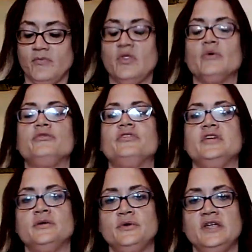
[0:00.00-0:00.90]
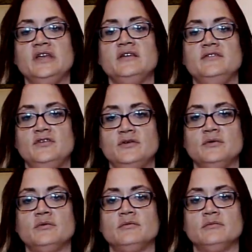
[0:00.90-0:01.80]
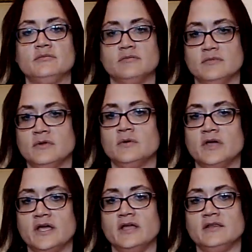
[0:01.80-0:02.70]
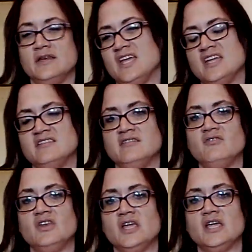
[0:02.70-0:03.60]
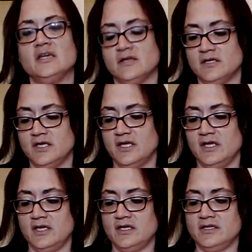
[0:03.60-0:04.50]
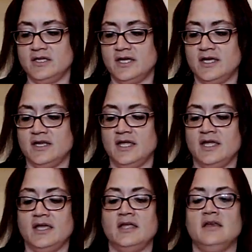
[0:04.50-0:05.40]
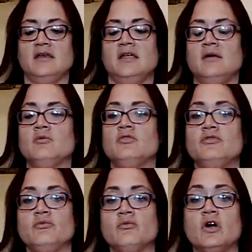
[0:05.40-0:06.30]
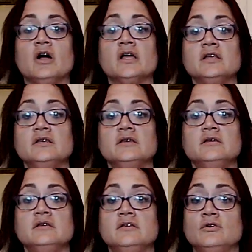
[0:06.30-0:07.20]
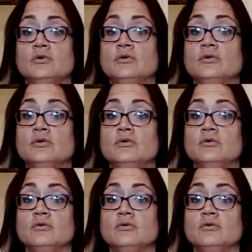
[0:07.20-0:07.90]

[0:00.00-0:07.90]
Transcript: those that you needed to. Okay, the negativity, and that, and it was rocking your